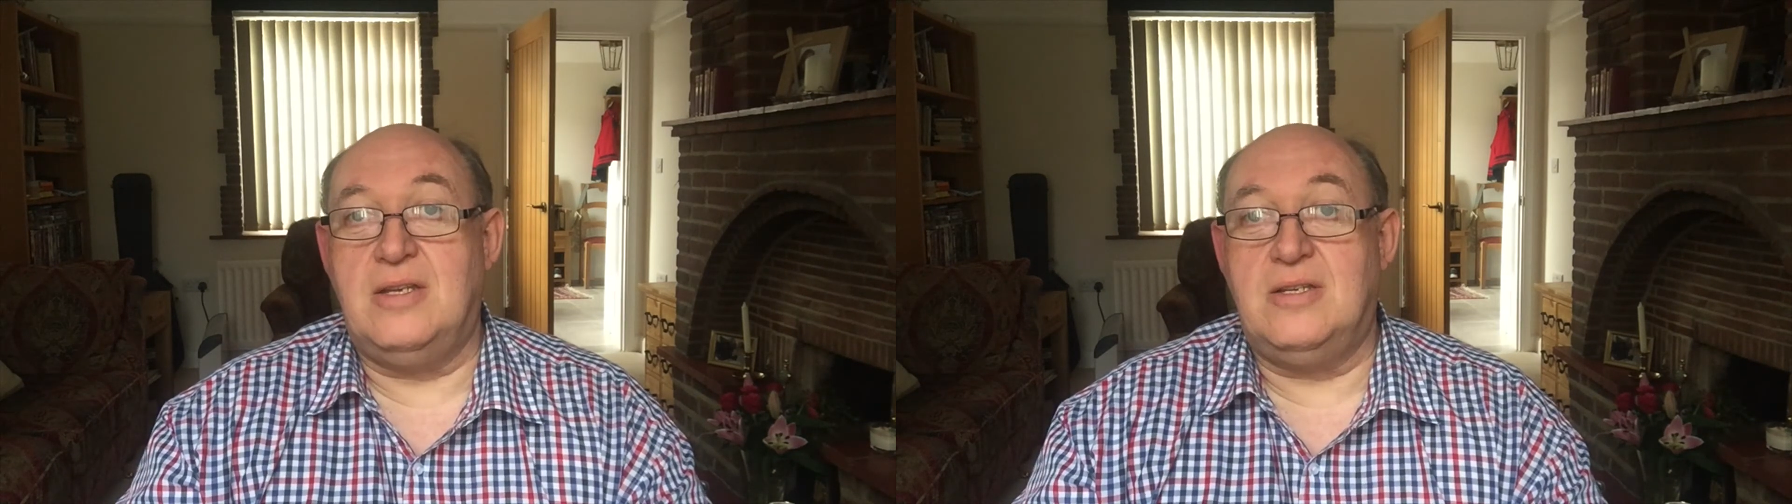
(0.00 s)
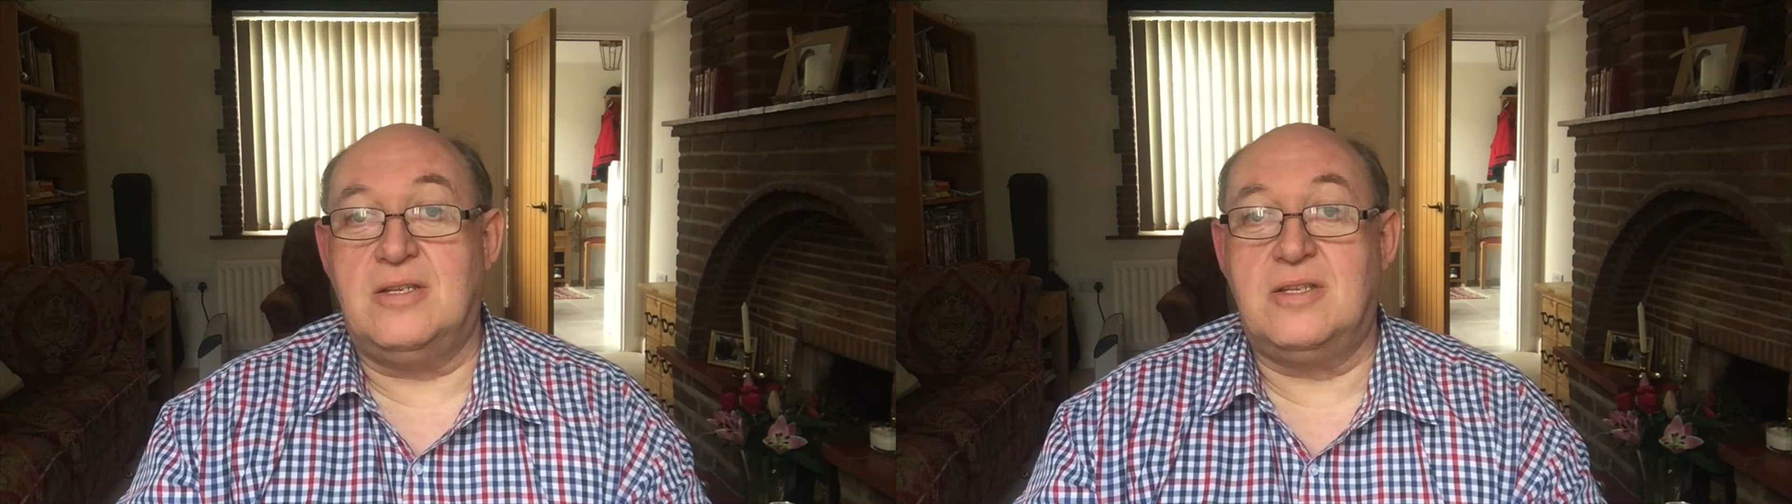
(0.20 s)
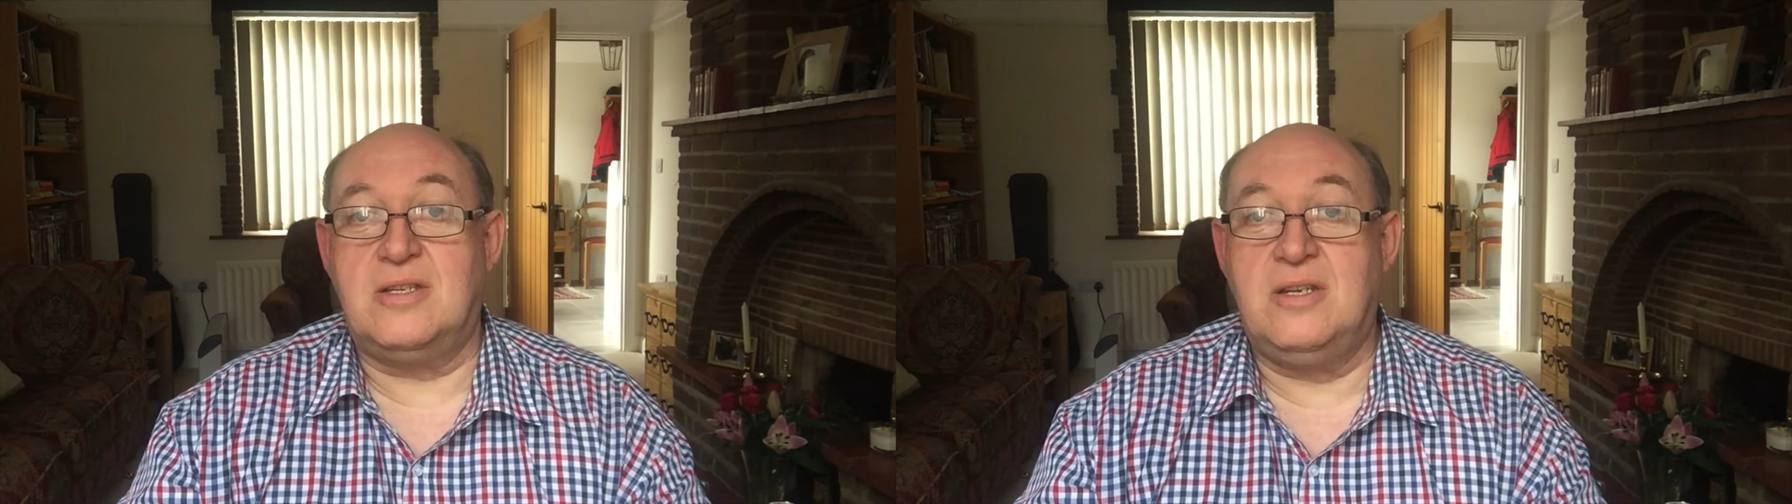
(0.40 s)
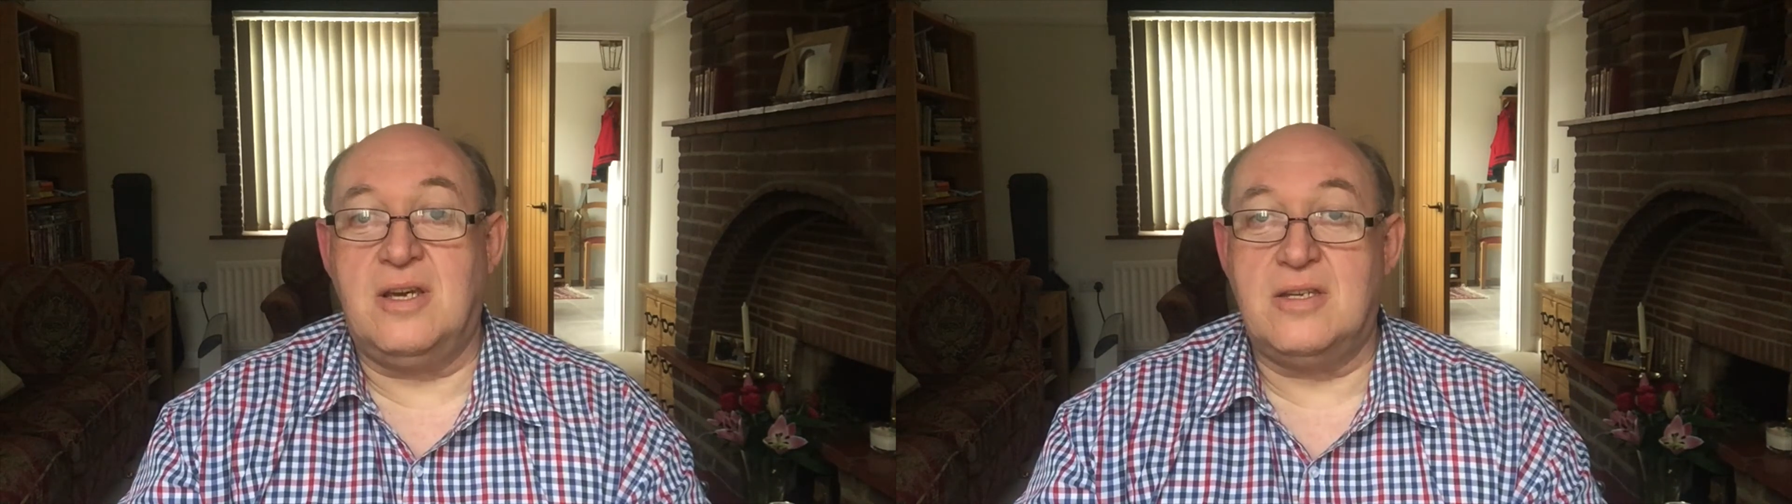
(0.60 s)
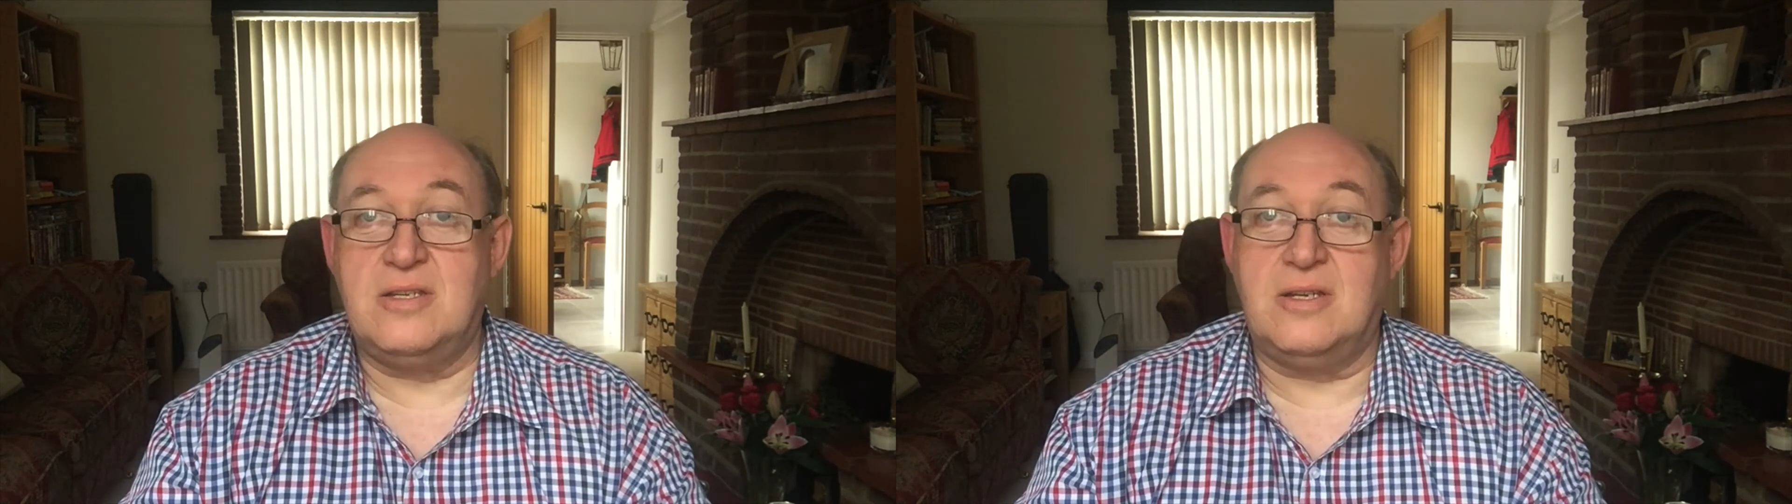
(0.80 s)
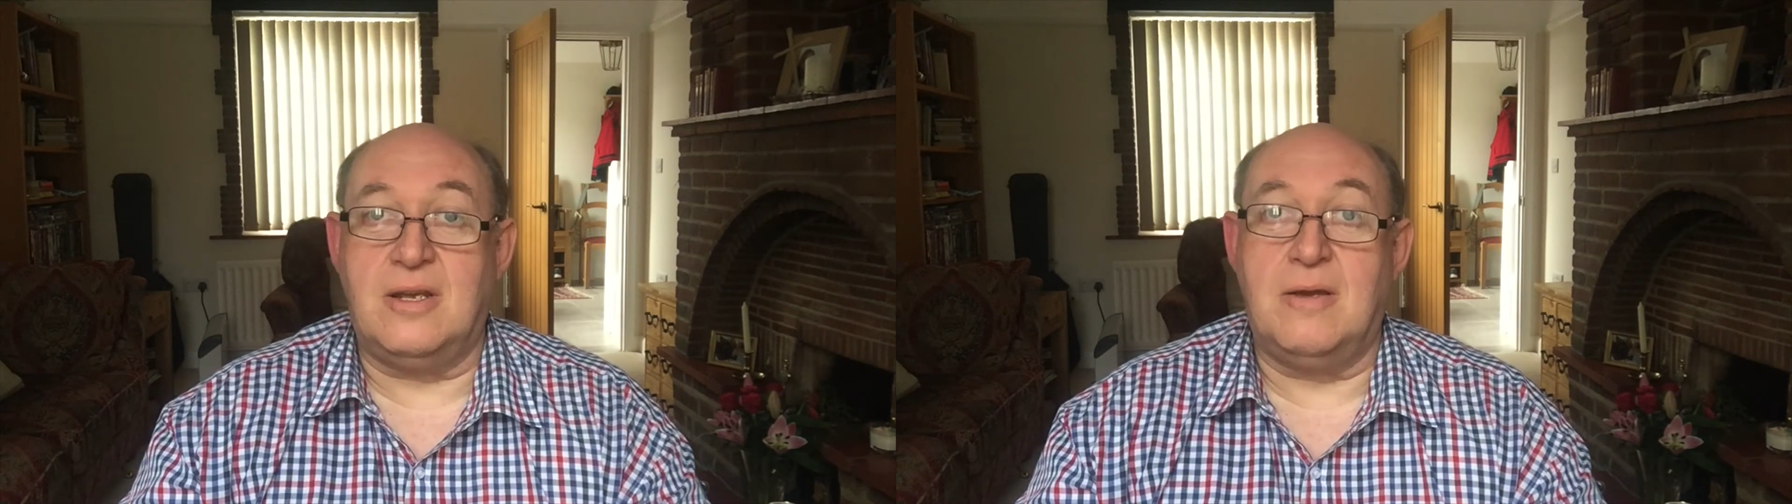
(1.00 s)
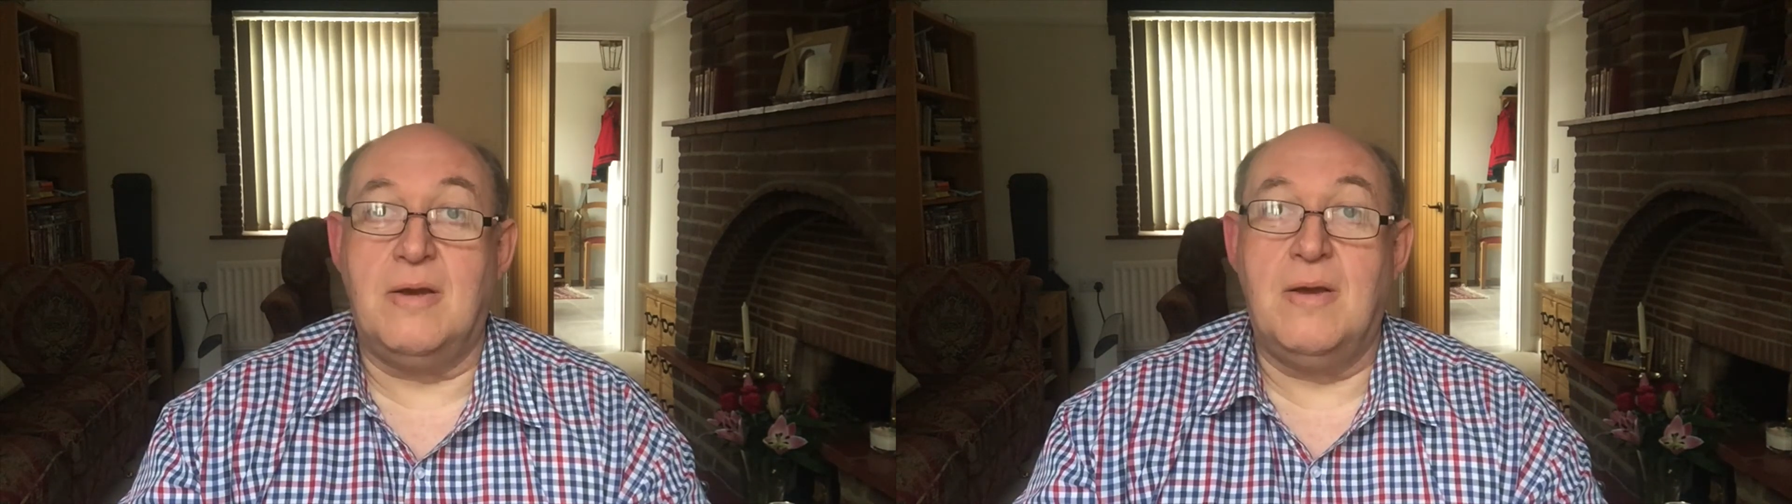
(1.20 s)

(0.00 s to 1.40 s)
disgusting,